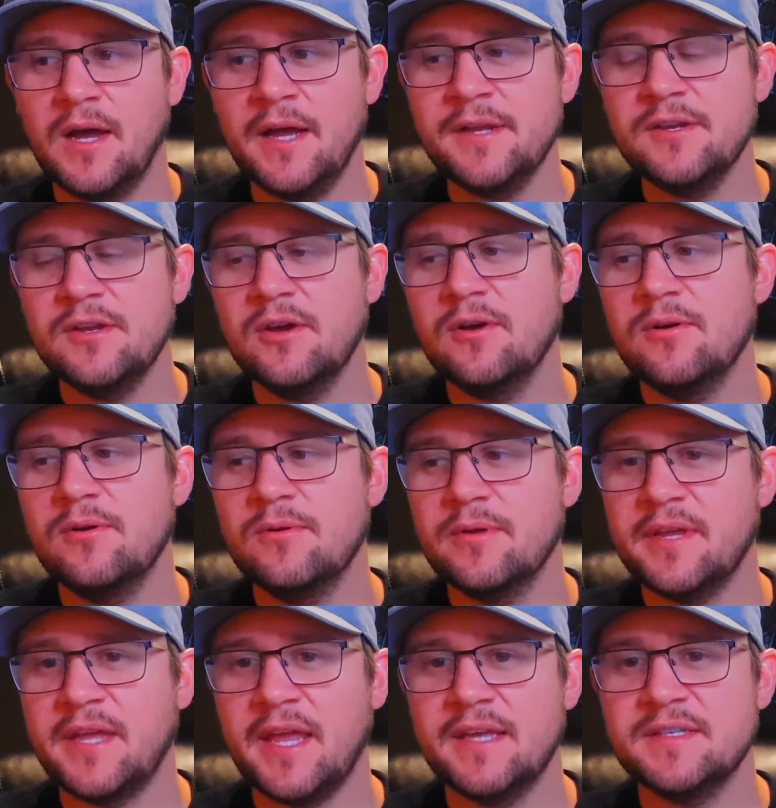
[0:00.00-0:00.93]
I
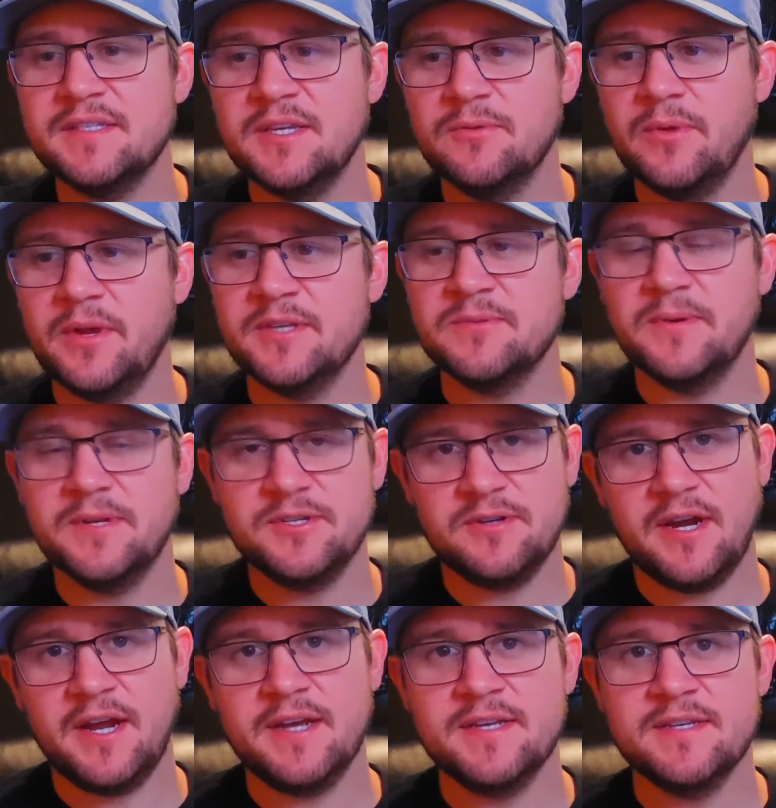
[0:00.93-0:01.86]
know KC Raceway
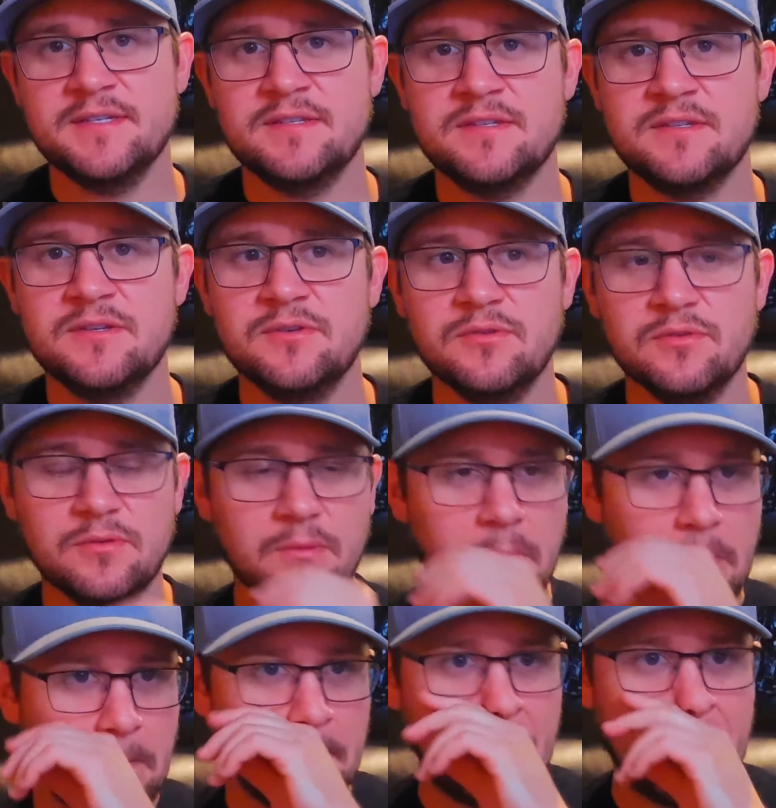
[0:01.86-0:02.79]
tries
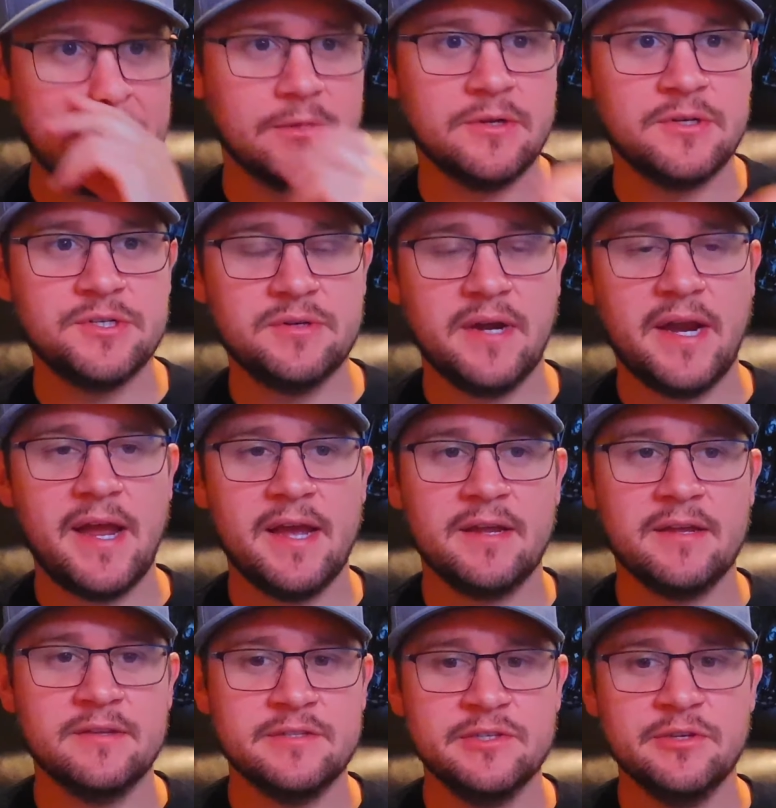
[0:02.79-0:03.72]
to make their
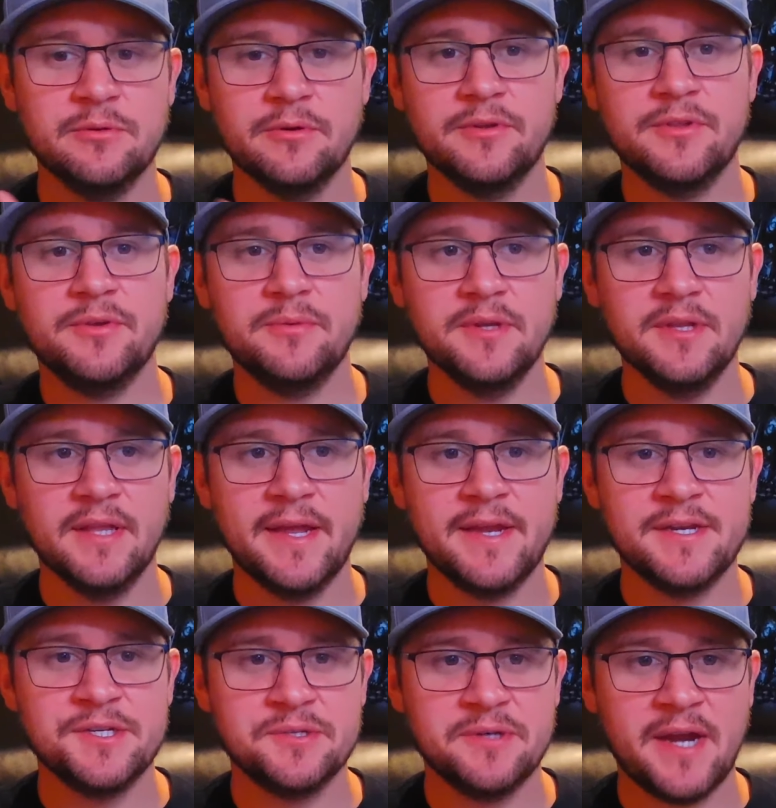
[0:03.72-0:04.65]
track a 2 or 3
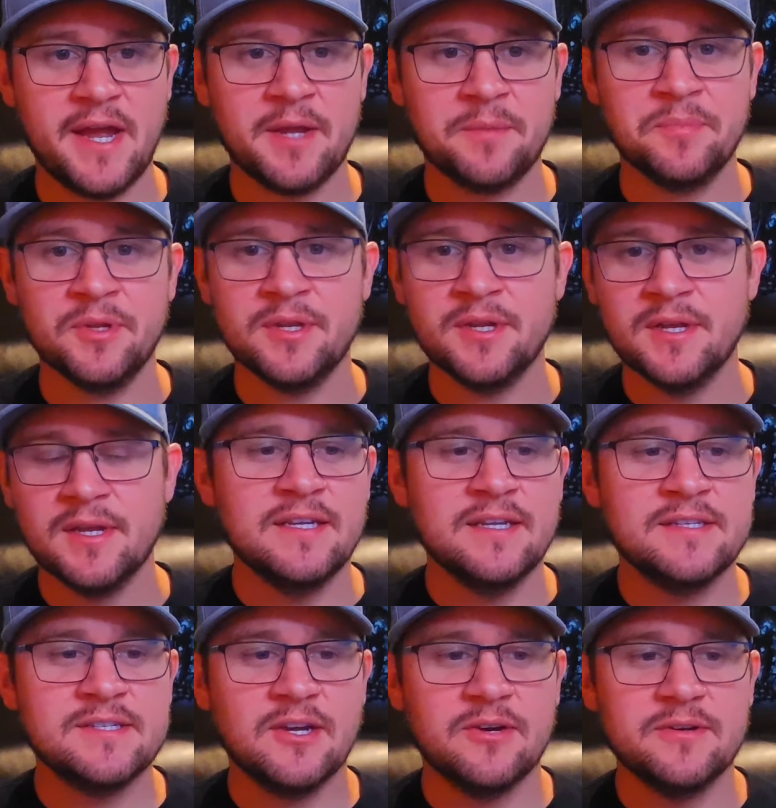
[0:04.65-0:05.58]
lane track, but
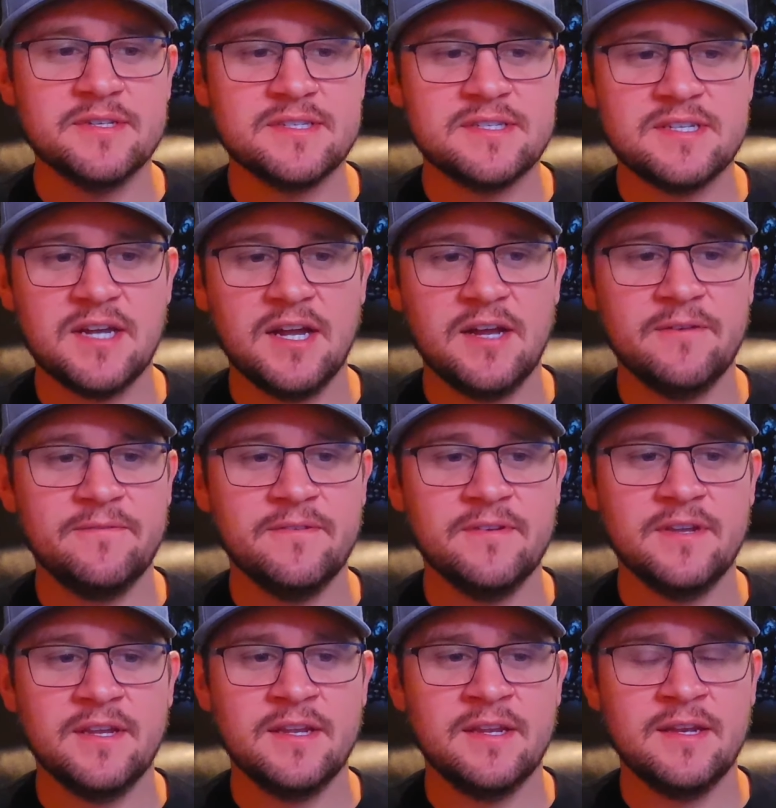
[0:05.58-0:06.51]
it's always tough
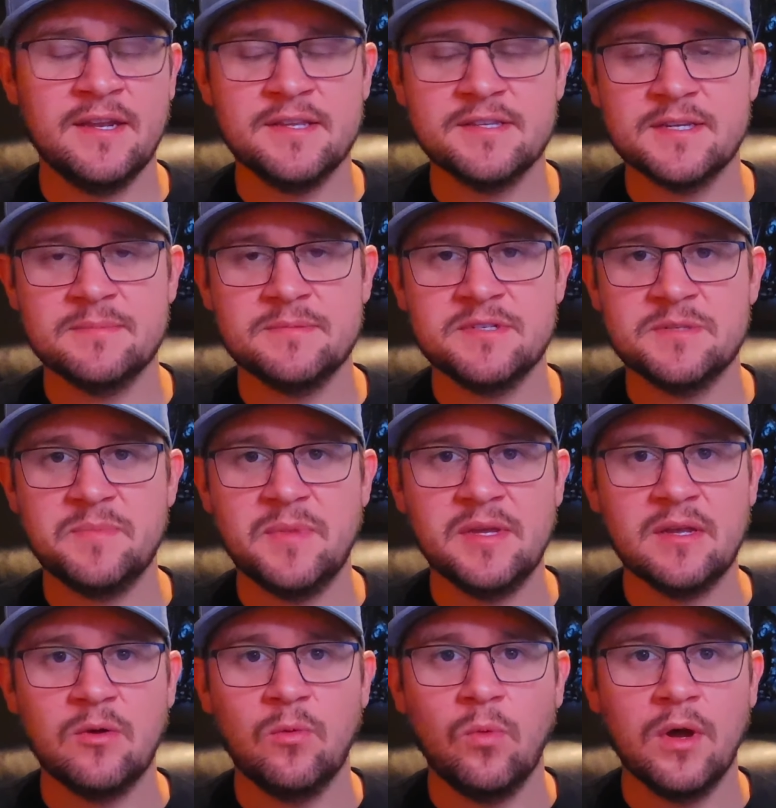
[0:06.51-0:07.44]
and it ends up just
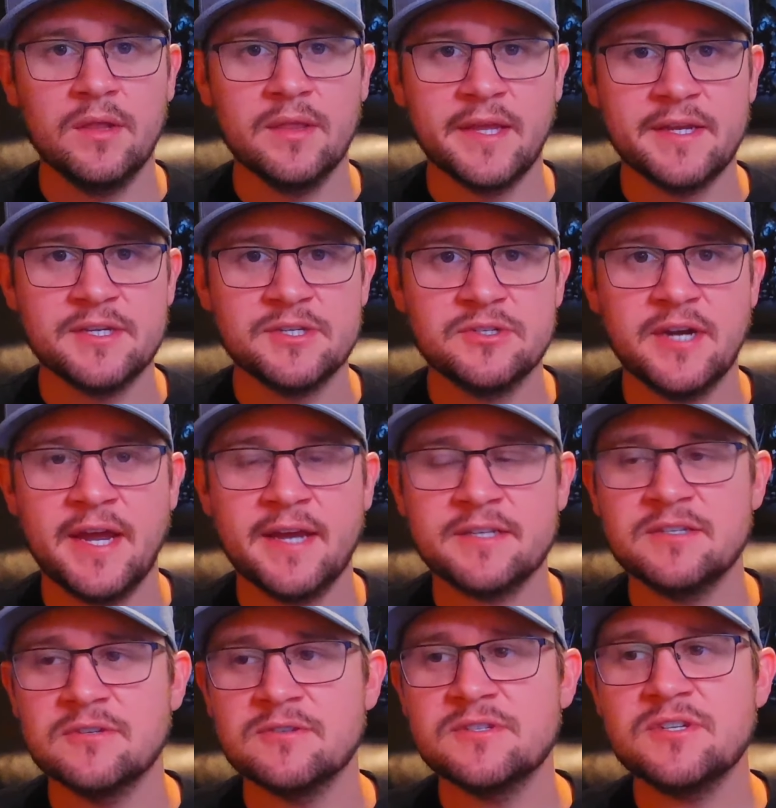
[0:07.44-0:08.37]
being a 1 lane
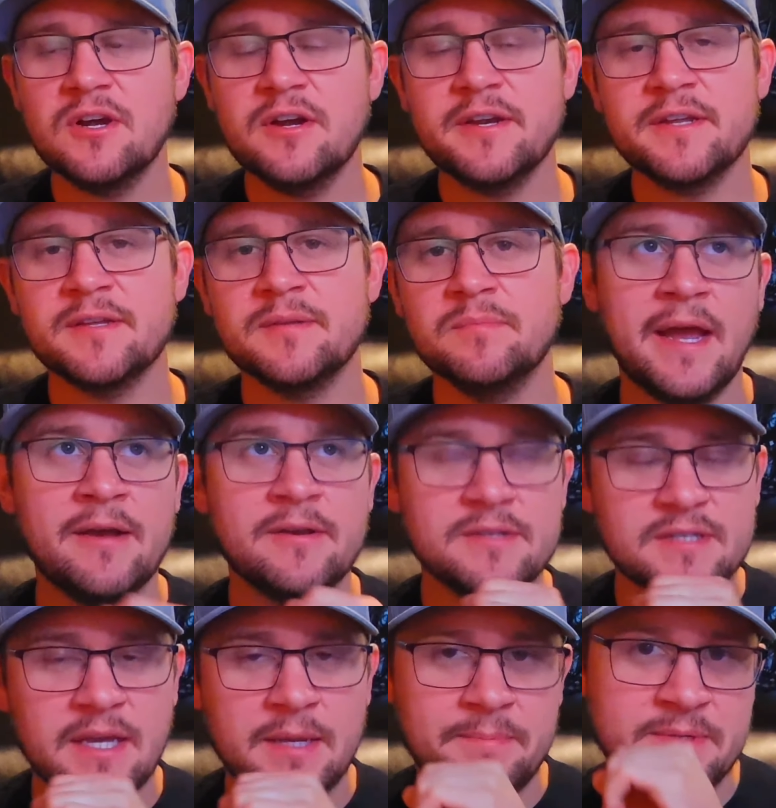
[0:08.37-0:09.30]
track. So starting in
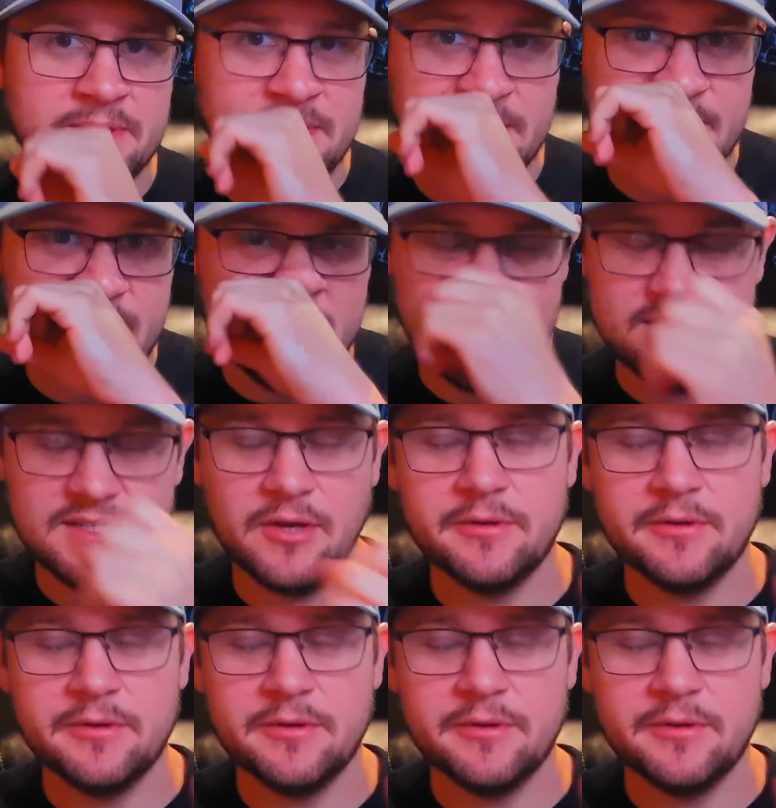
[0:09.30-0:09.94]
outside position is